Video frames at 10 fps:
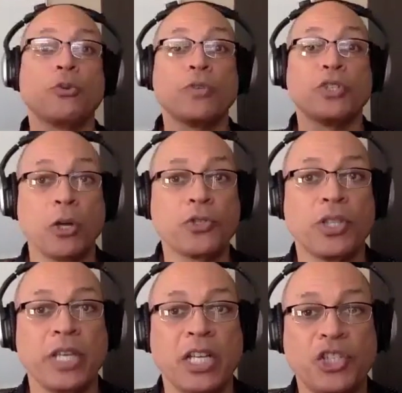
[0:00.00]
results that
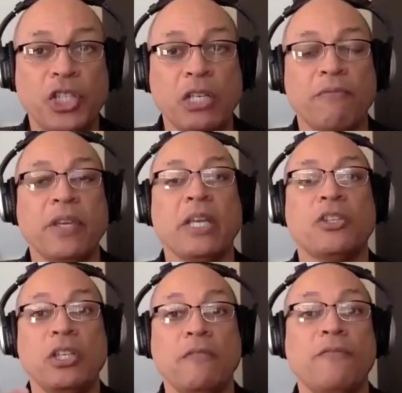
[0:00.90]
they achieved. They
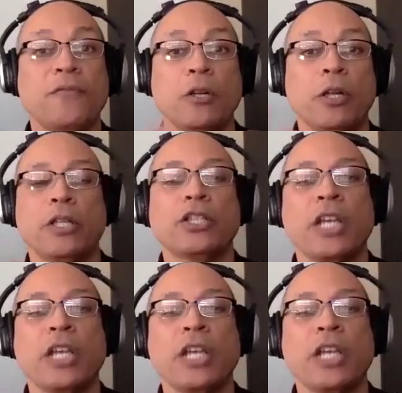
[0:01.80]
achieved, in this